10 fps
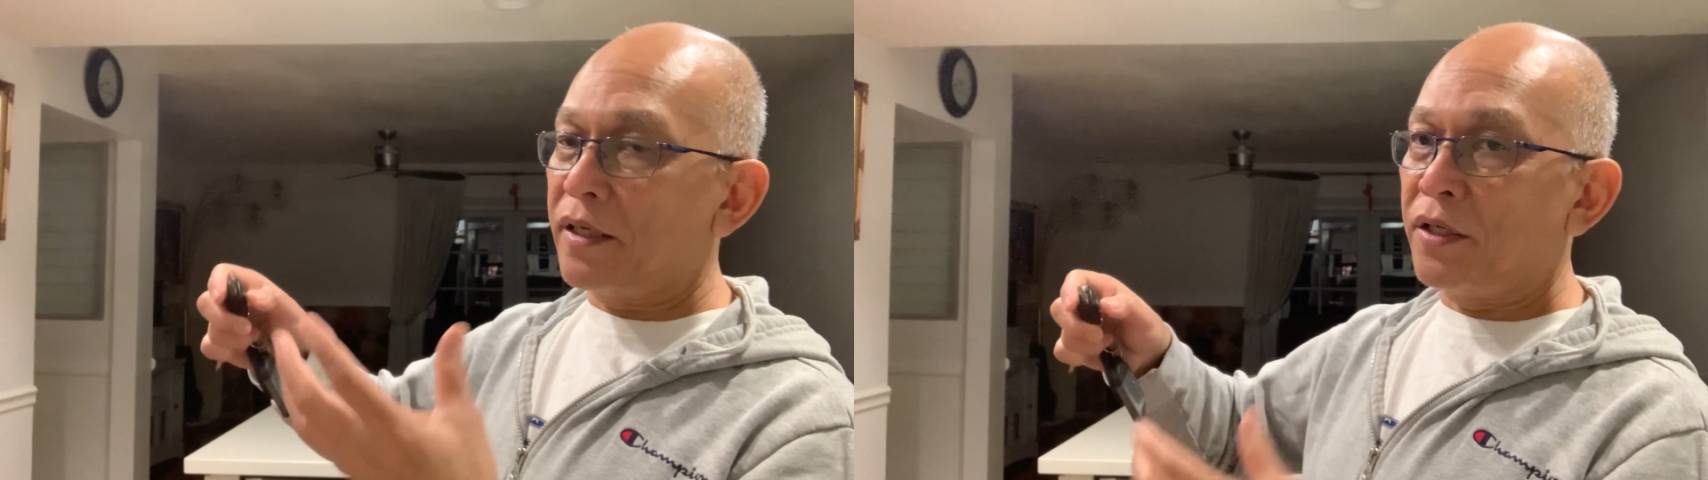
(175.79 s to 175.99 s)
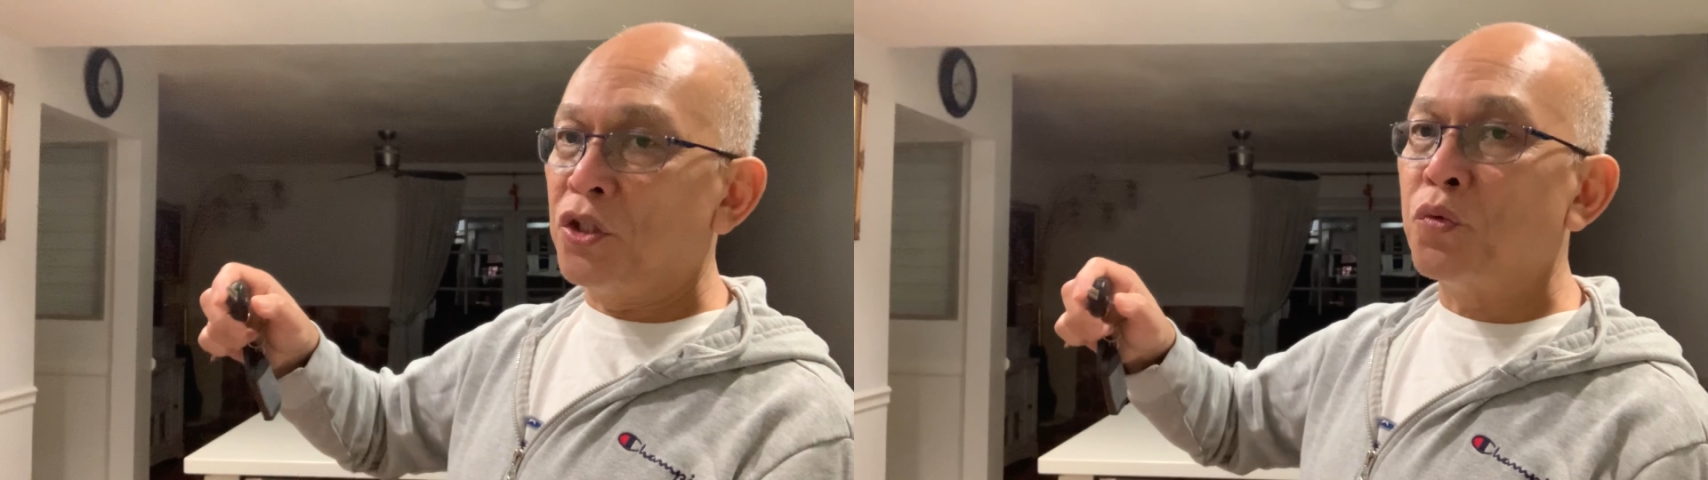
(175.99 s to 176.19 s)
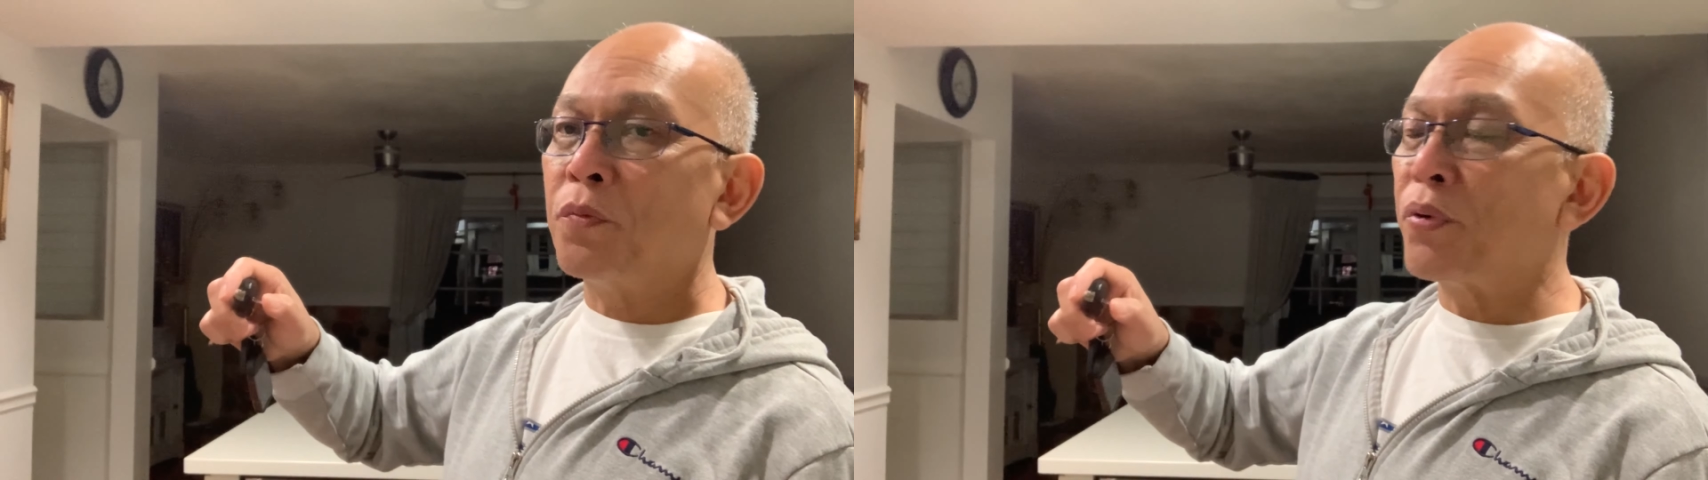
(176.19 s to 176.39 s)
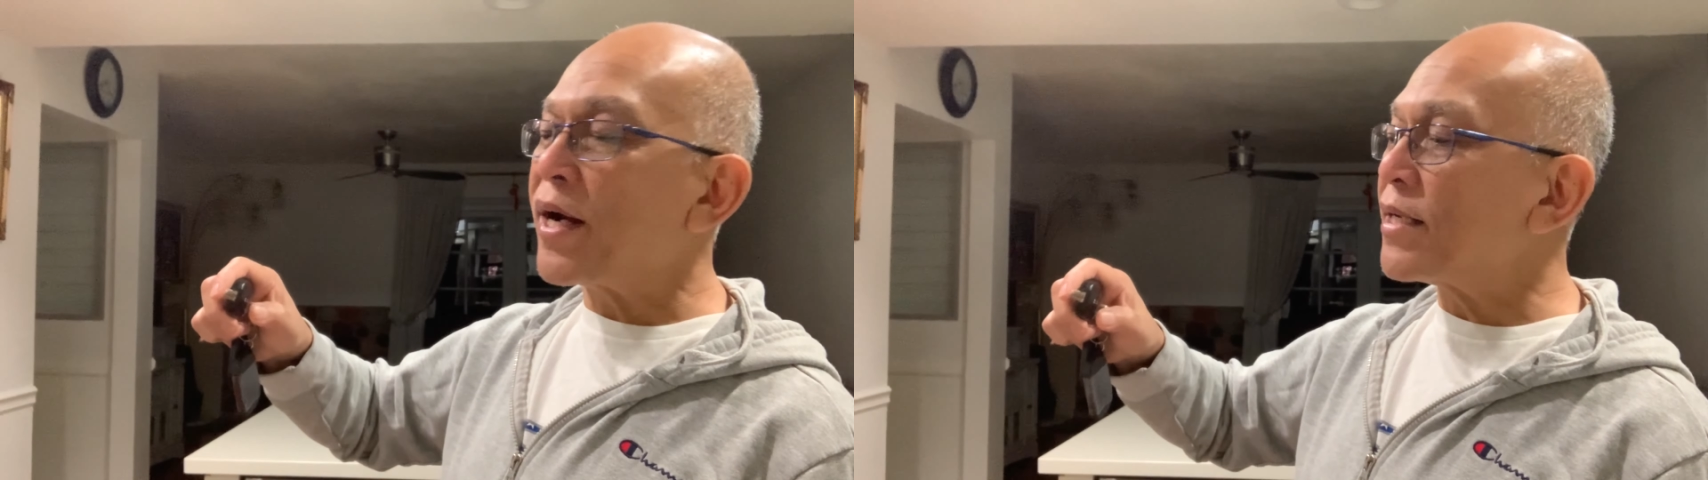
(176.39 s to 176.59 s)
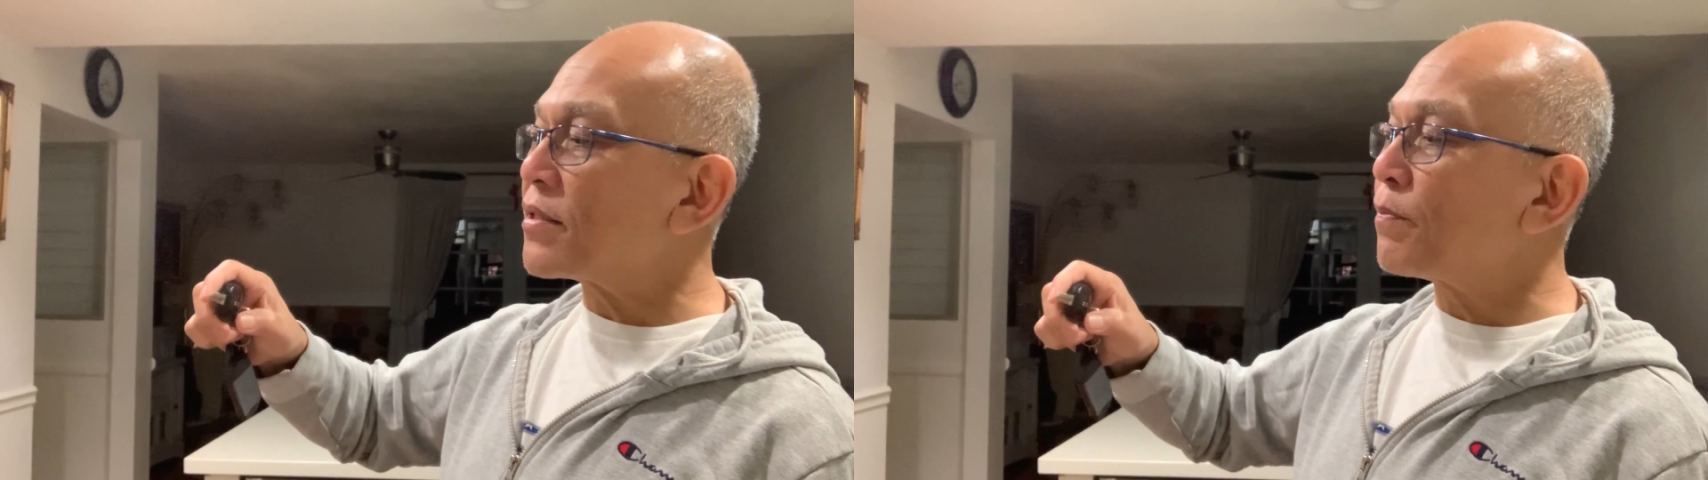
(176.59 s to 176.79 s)
you will
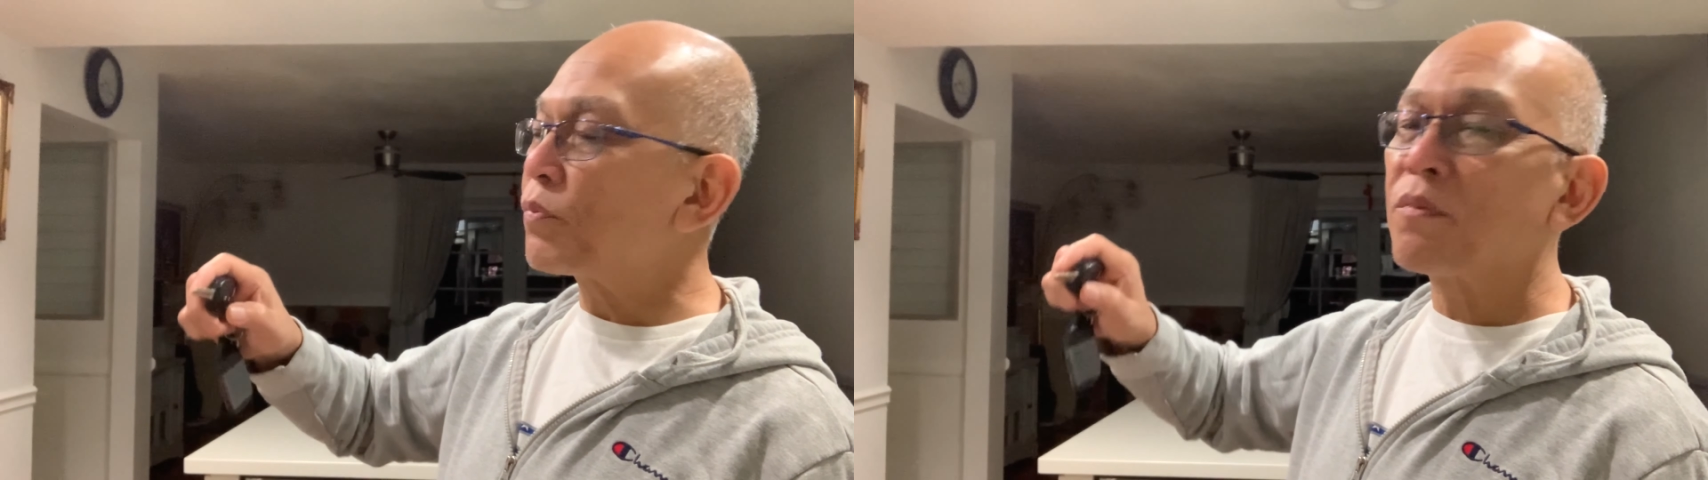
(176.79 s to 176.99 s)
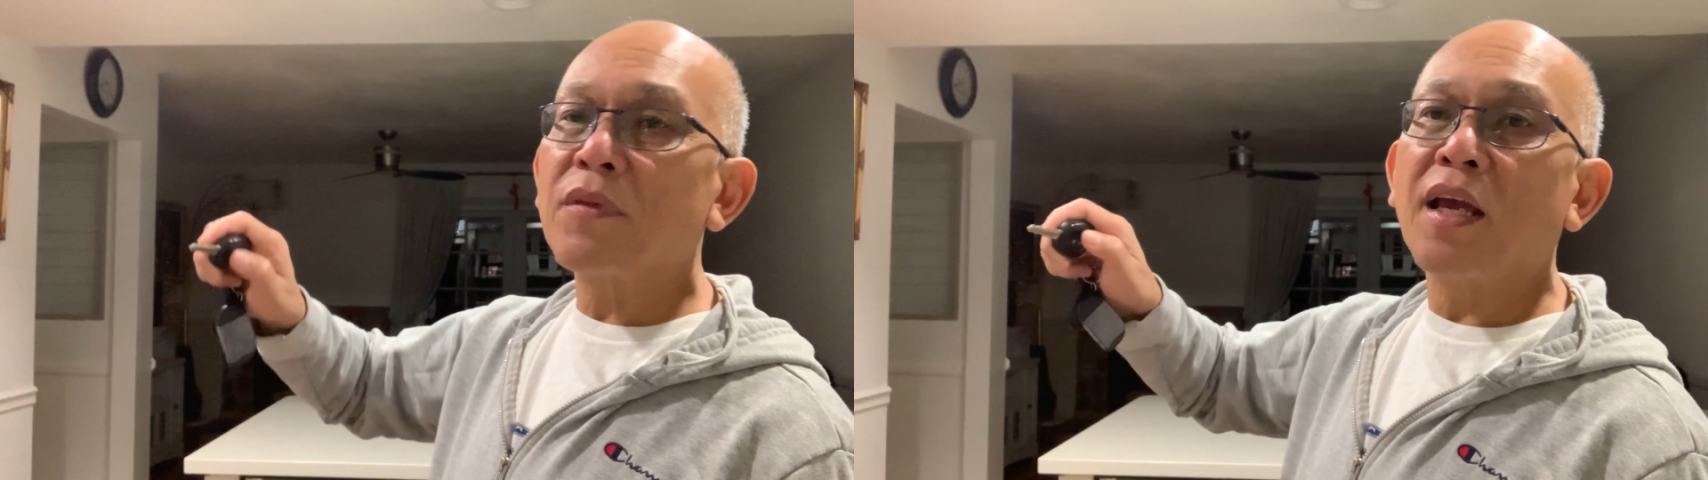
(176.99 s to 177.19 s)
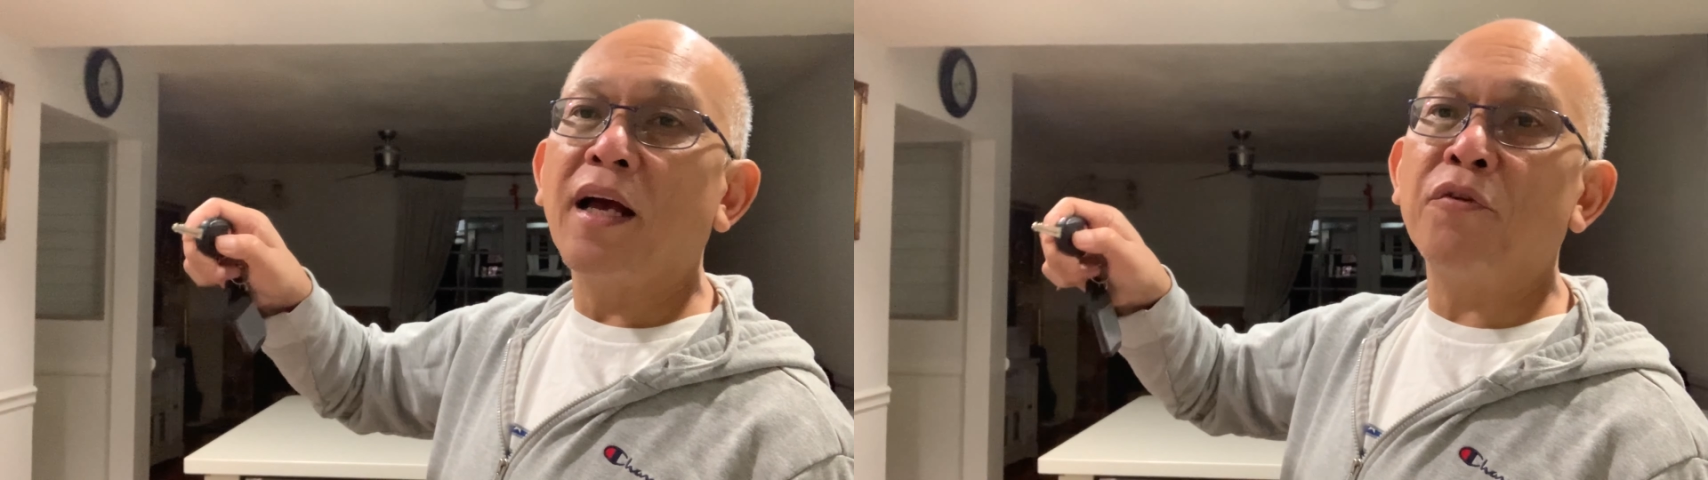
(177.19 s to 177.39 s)
press a